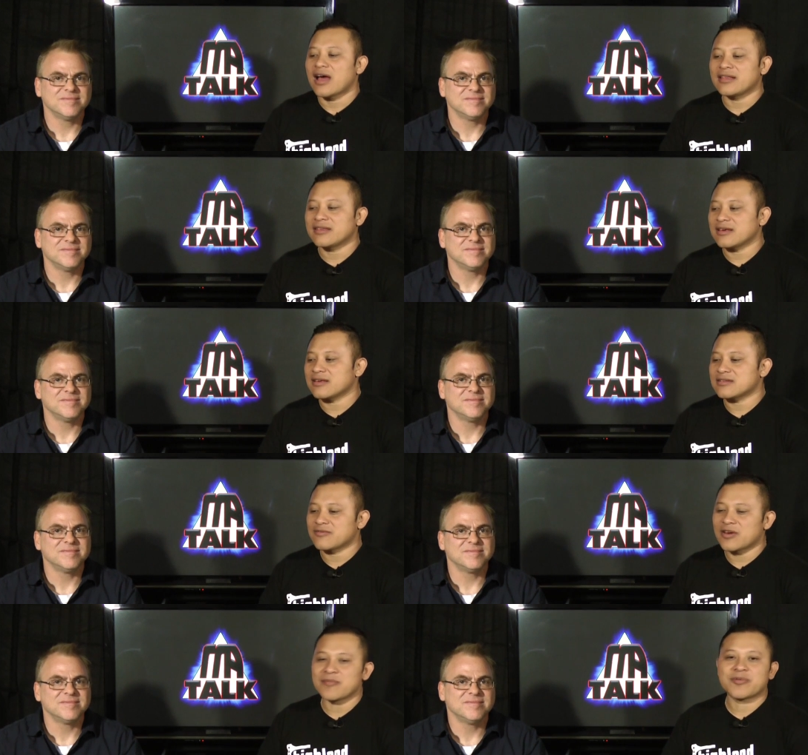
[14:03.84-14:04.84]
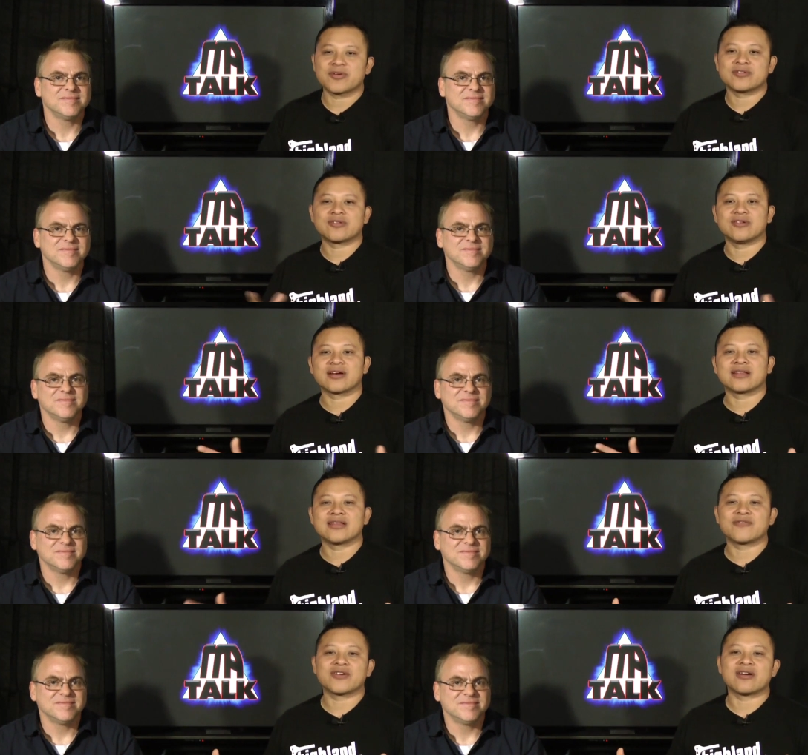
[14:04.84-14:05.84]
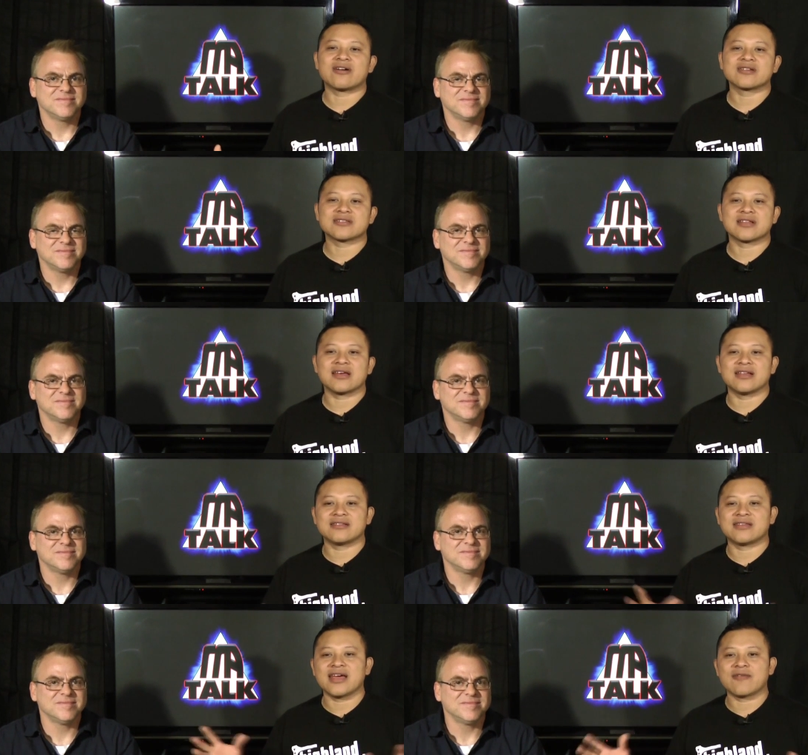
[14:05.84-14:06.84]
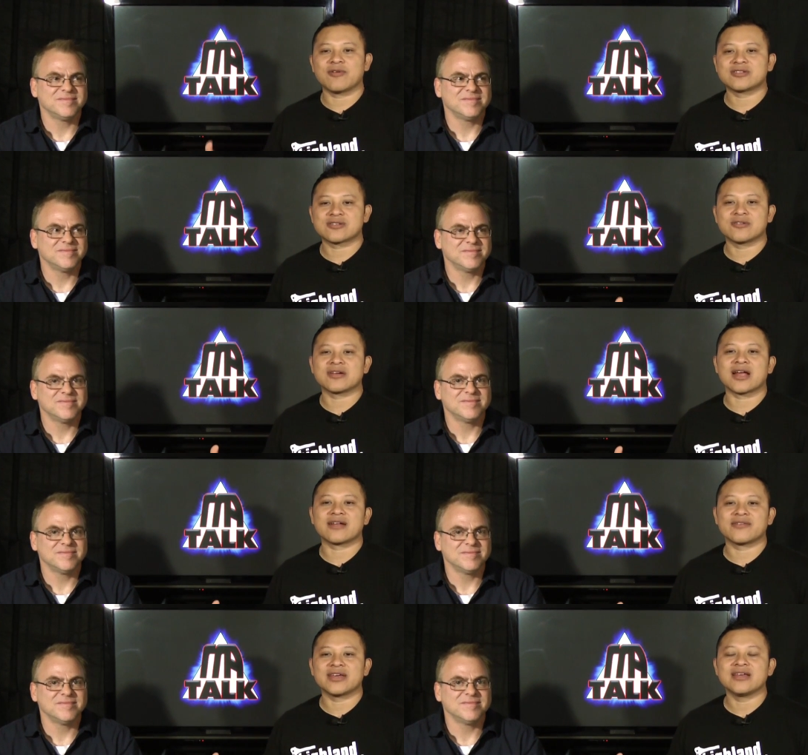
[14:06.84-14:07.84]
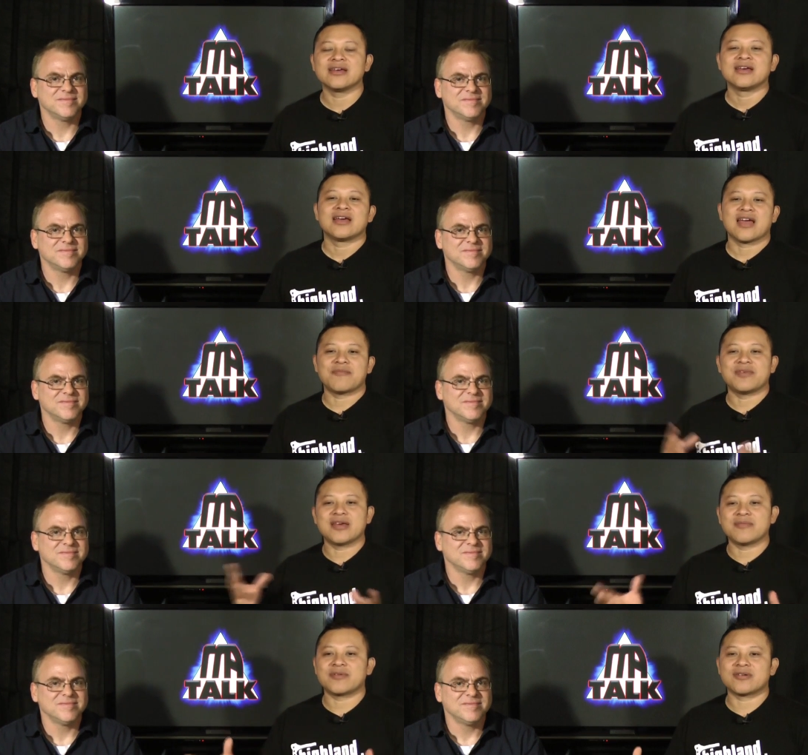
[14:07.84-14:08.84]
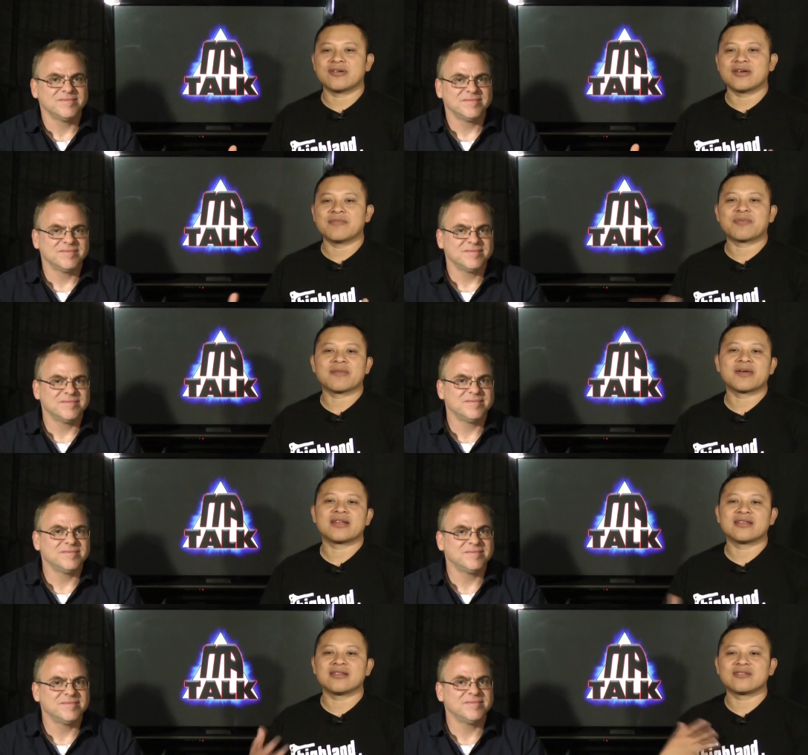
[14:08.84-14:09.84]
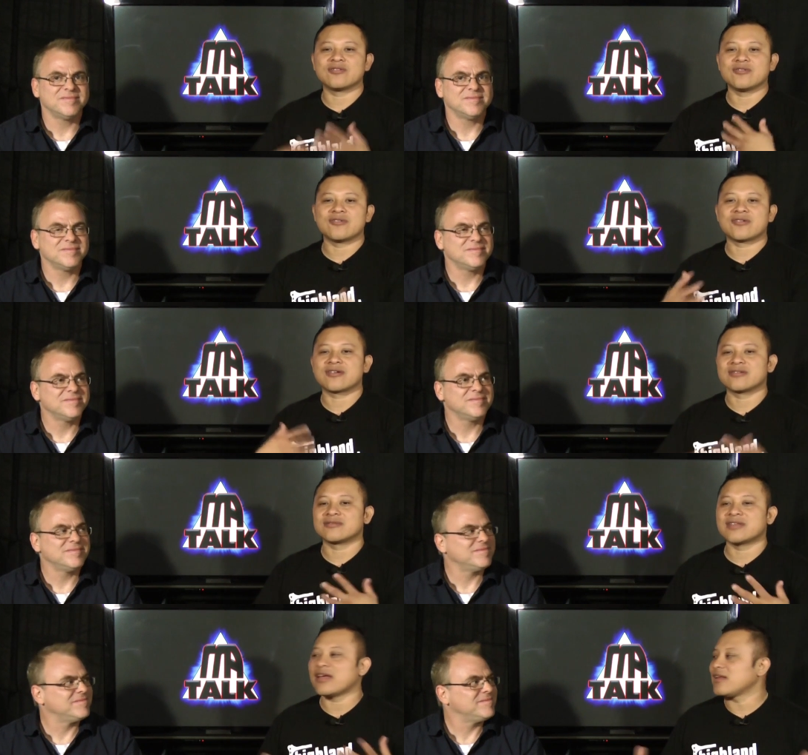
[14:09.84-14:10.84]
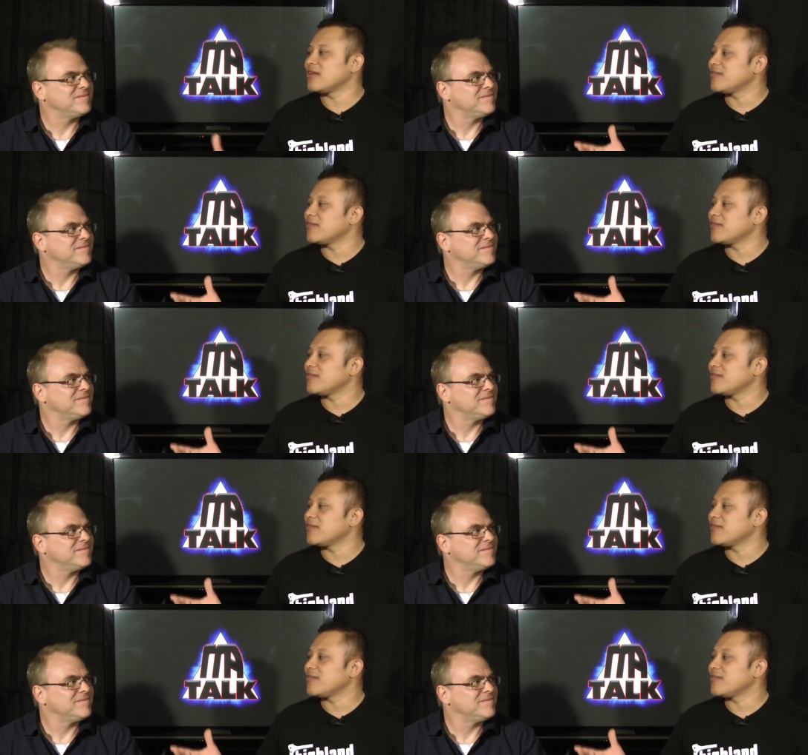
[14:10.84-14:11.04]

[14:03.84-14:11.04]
Speaker 1: I think it's very important to look at different arts and and take what's good out of it and be able to implement it into your daily